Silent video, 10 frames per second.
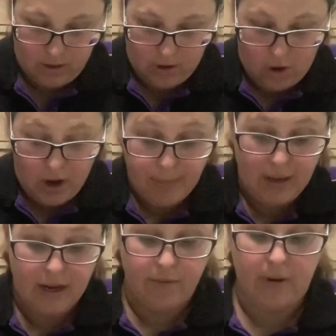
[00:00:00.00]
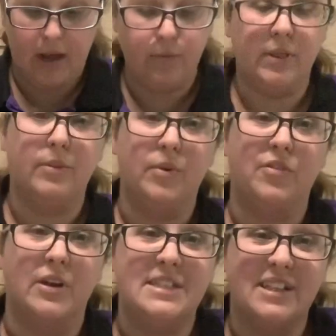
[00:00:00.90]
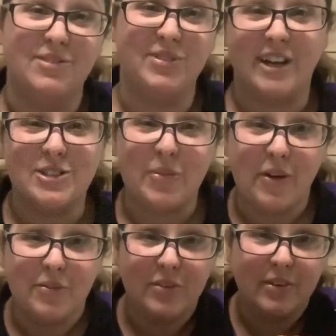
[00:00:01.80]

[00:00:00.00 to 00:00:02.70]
I play around with them before I stick them down as well.